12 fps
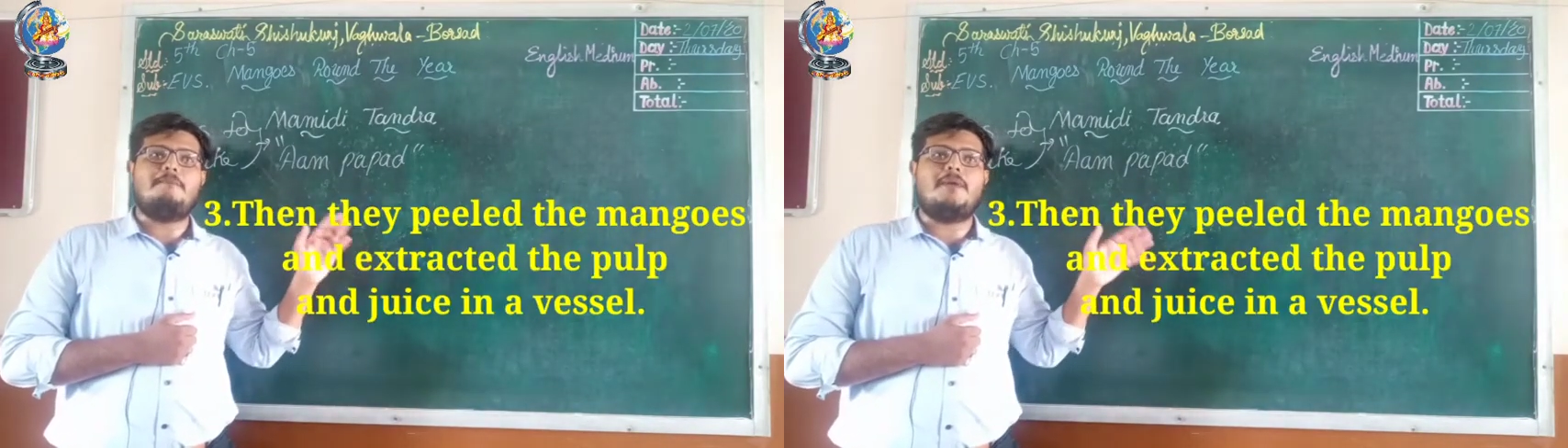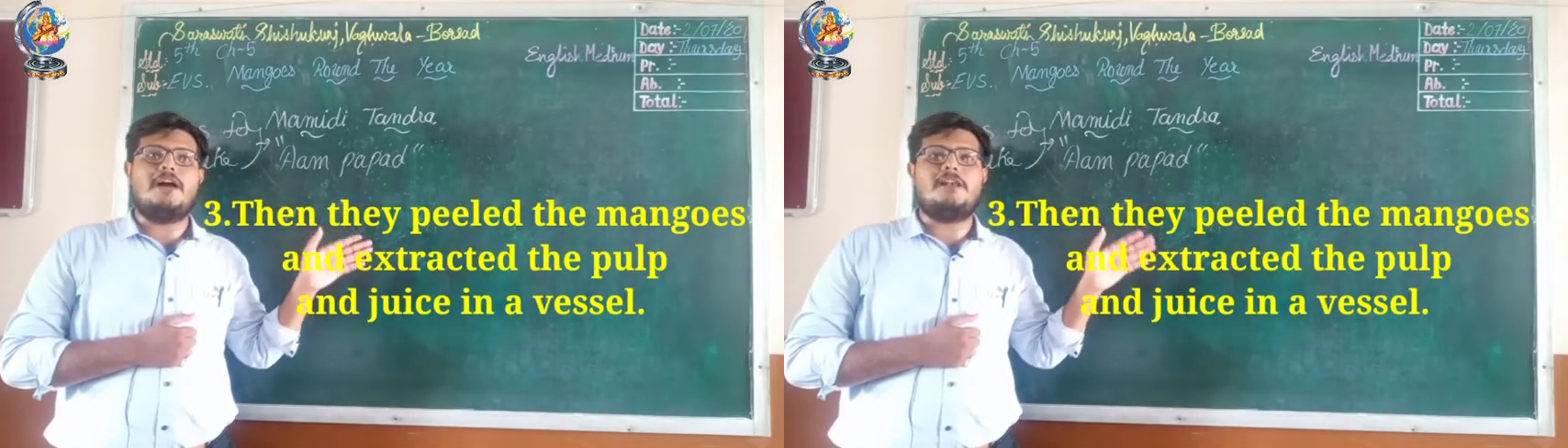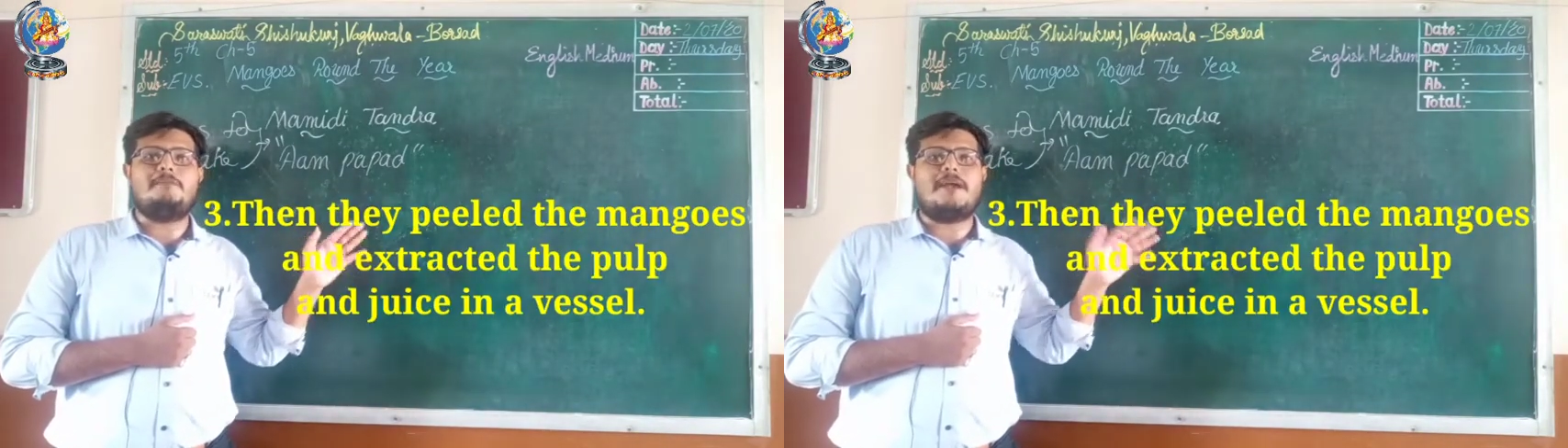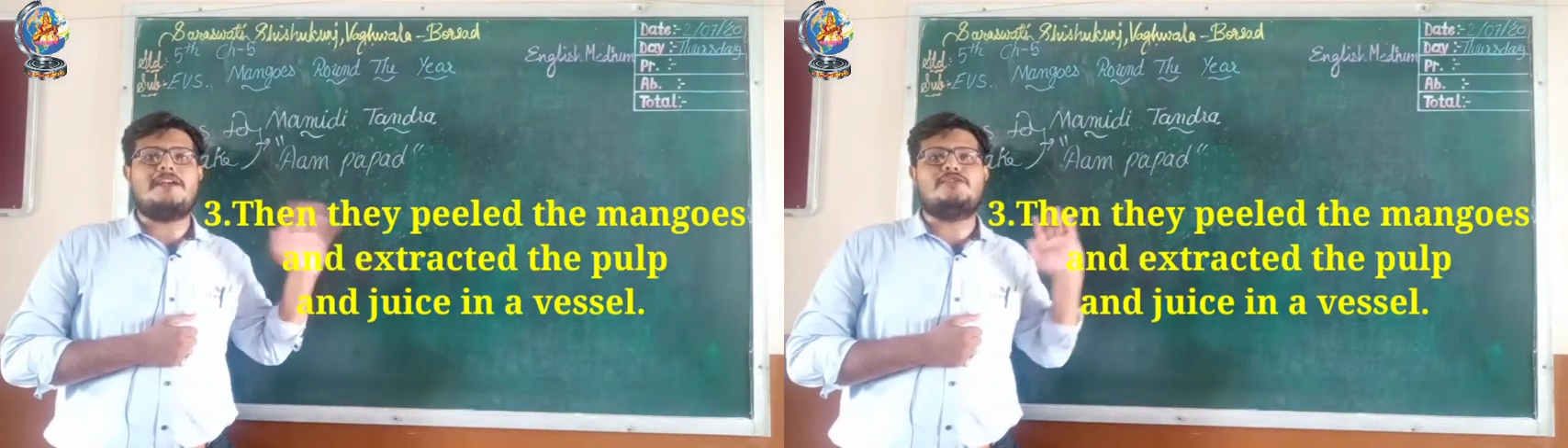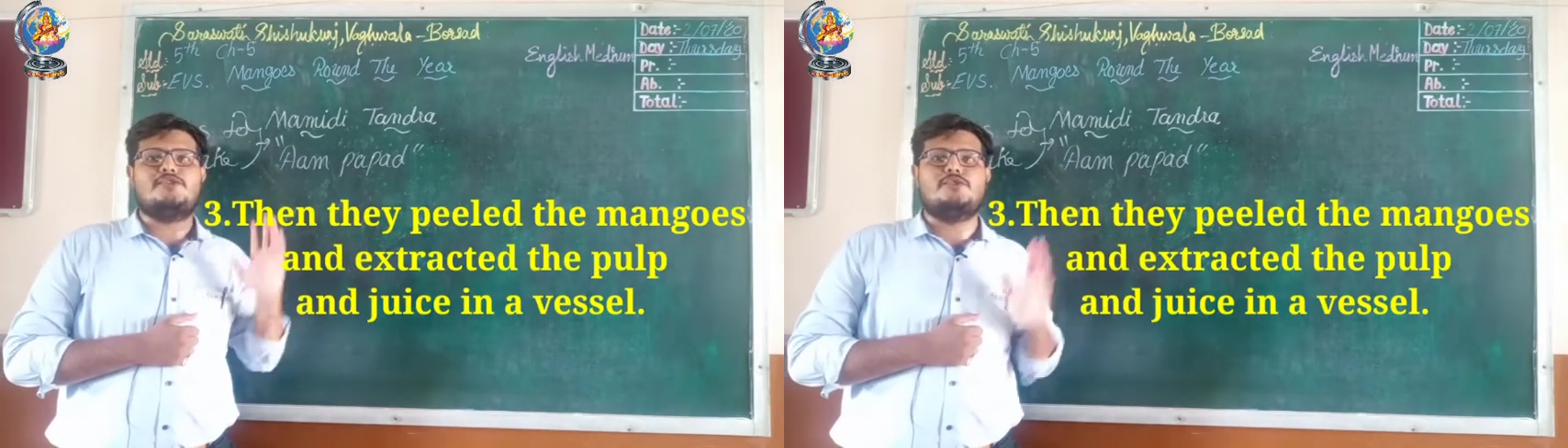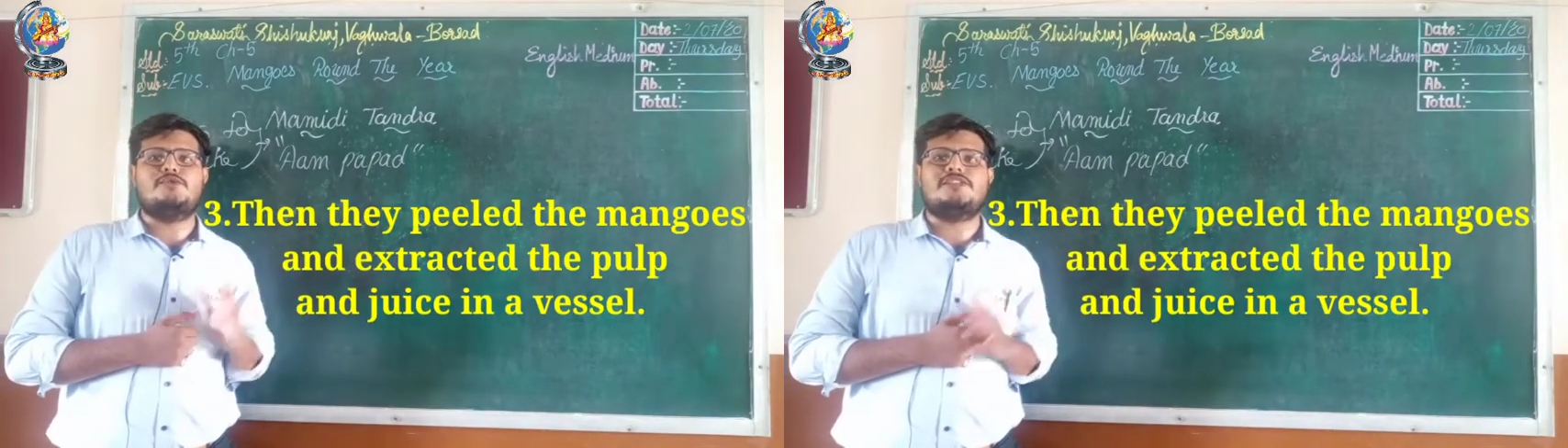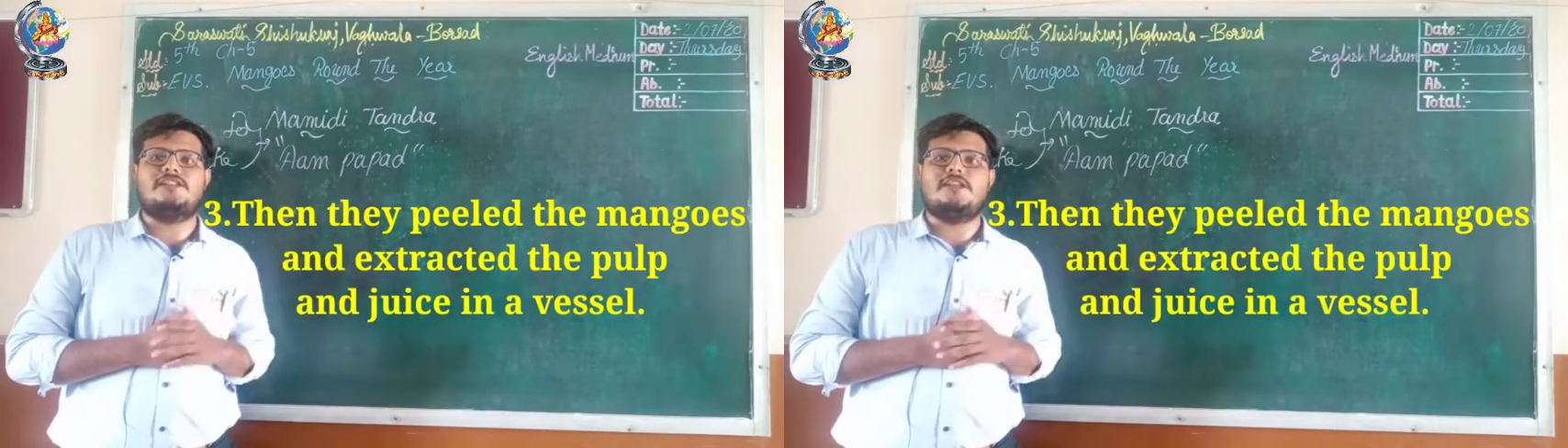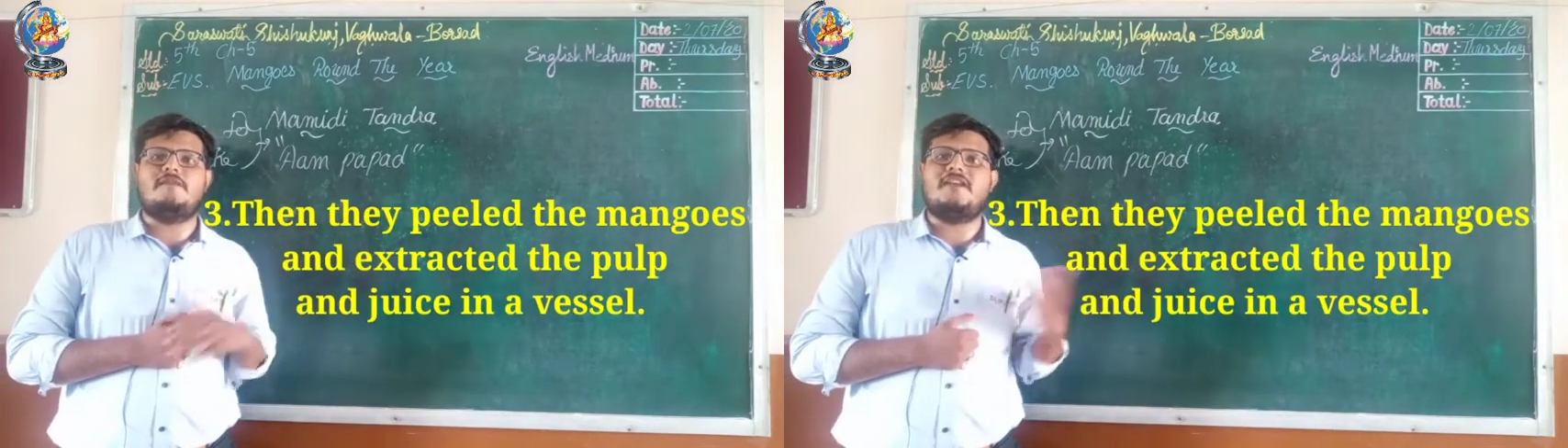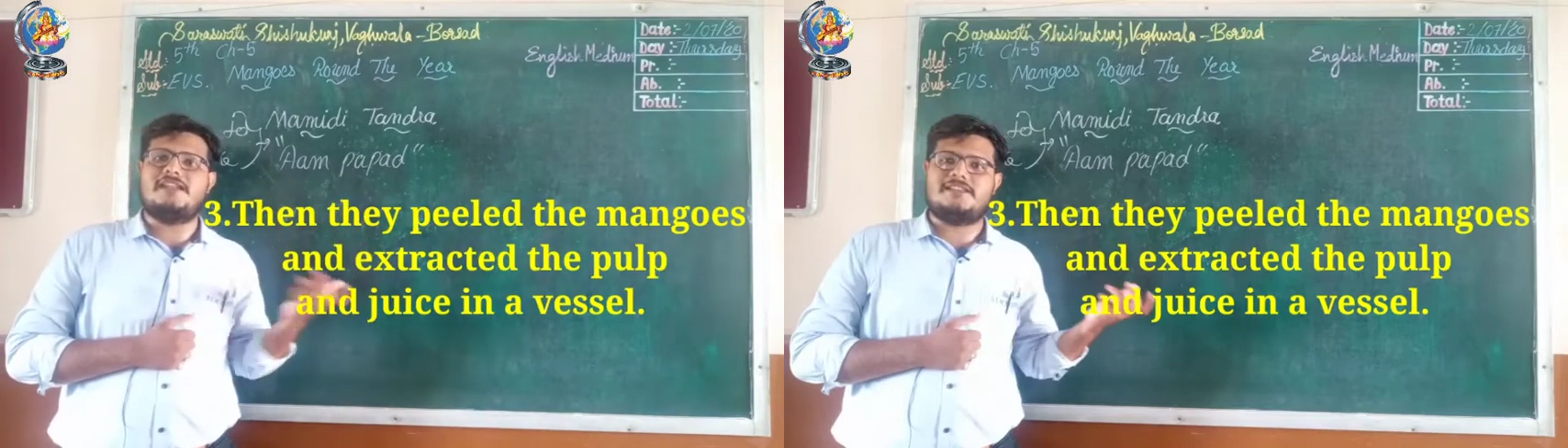pulp and juice in
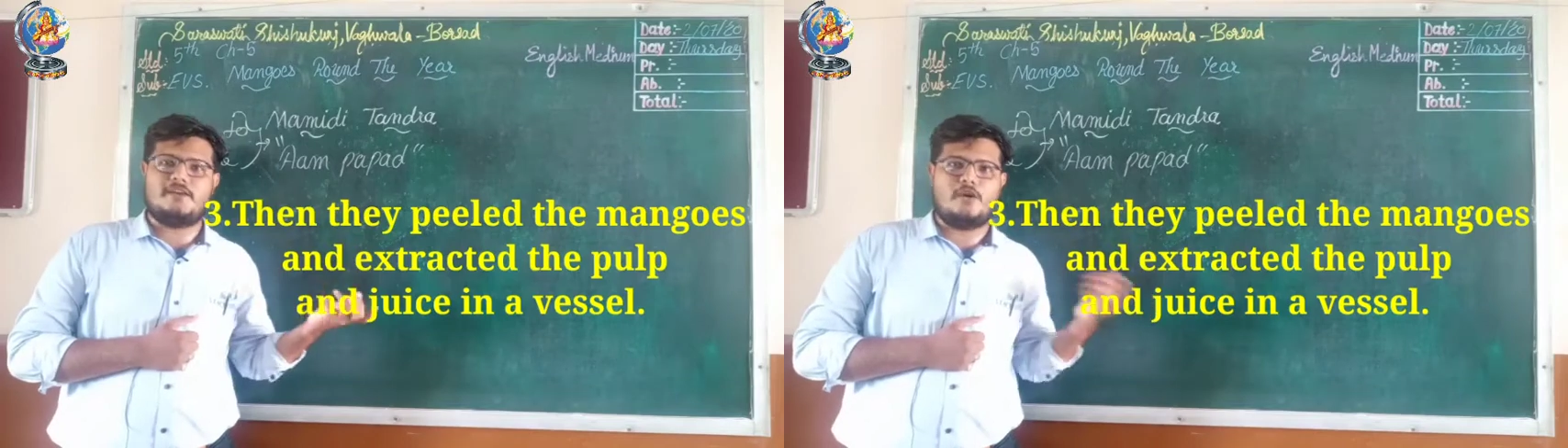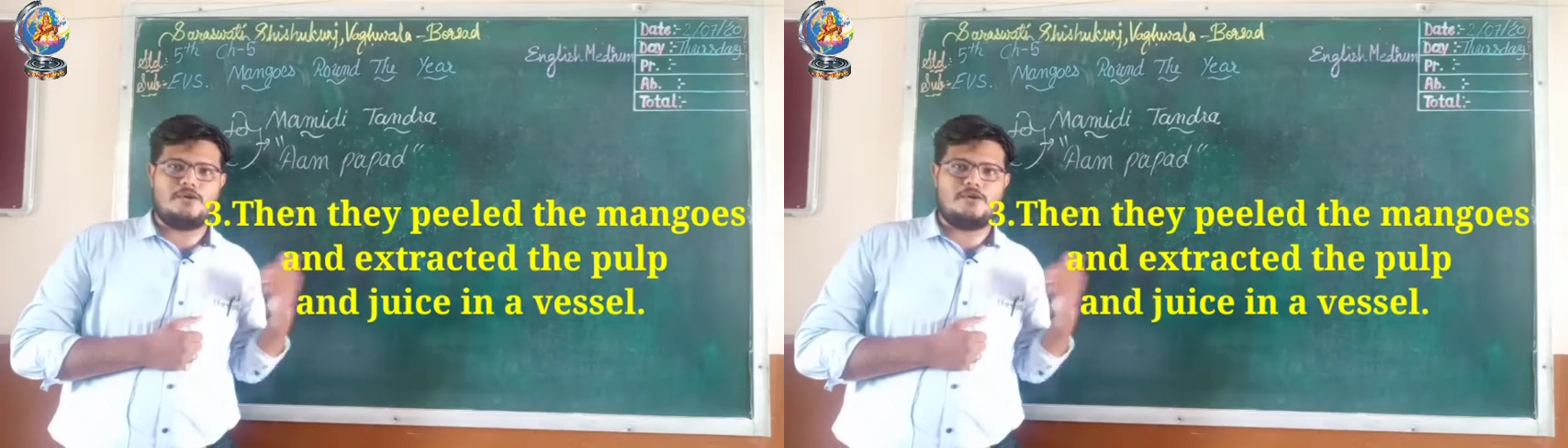the vessel,